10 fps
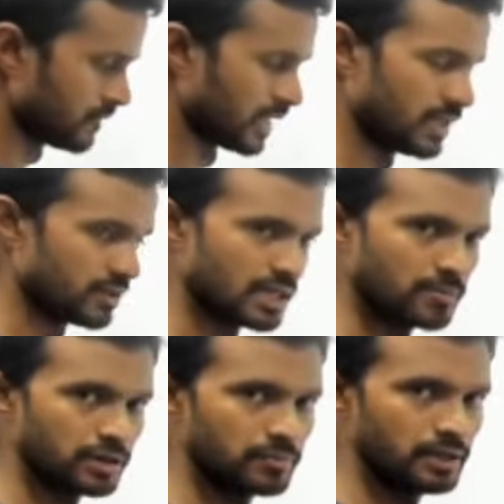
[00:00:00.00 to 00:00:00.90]
And even there
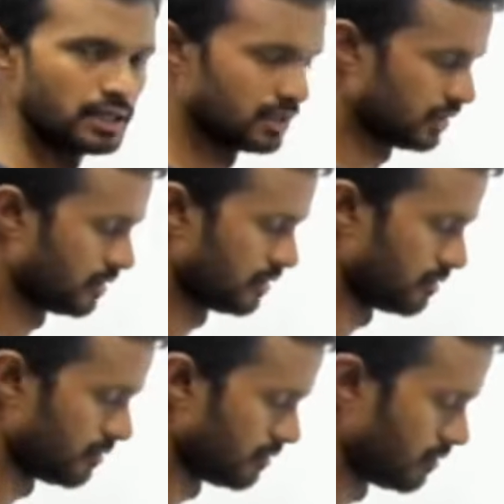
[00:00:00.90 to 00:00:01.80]
might be
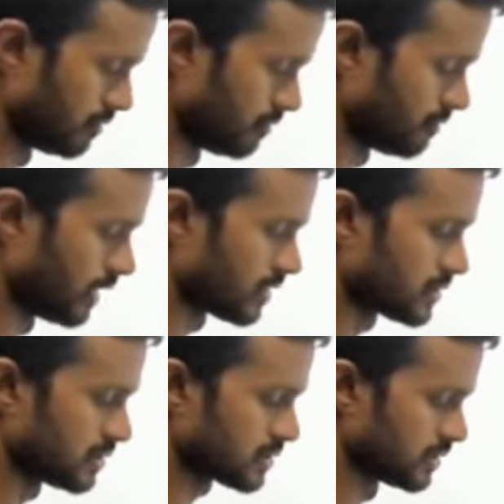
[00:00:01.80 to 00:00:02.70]

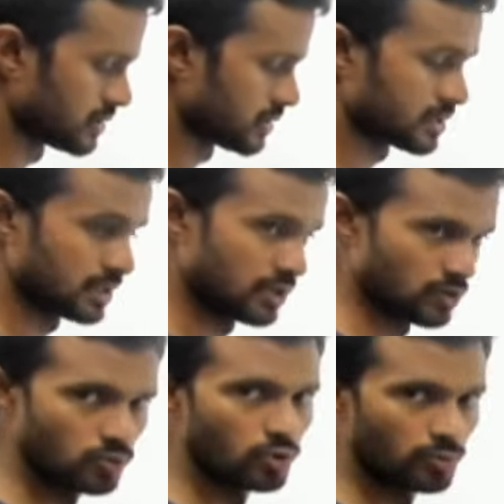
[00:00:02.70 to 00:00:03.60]
functions consisting
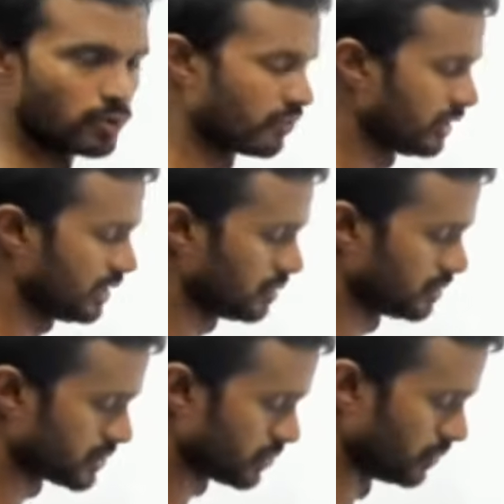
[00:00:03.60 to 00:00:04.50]
2 or more
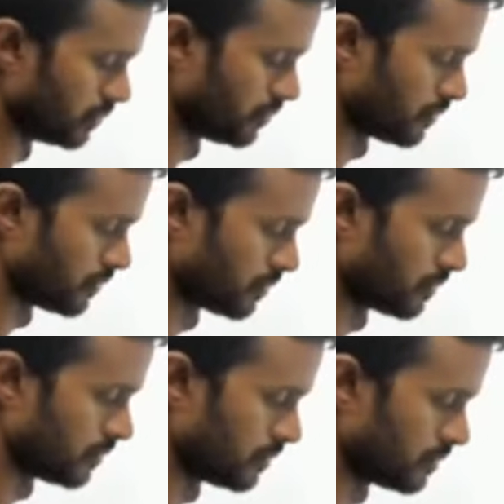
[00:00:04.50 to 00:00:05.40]
variables too.
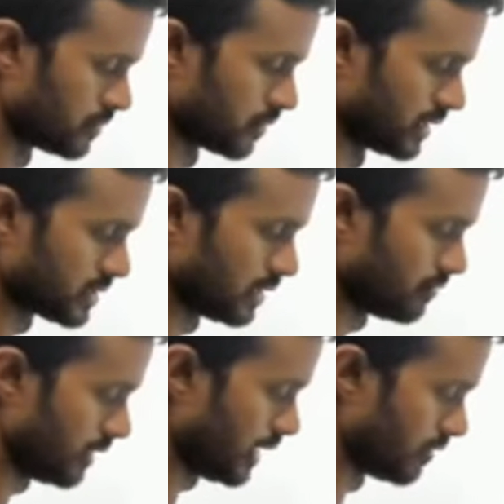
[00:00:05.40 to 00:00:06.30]
So let's say
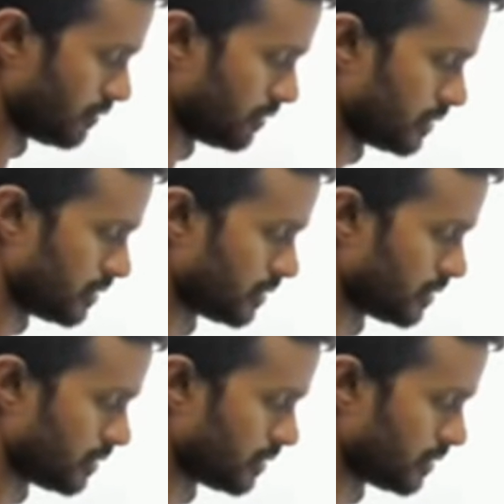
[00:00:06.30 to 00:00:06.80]
if we have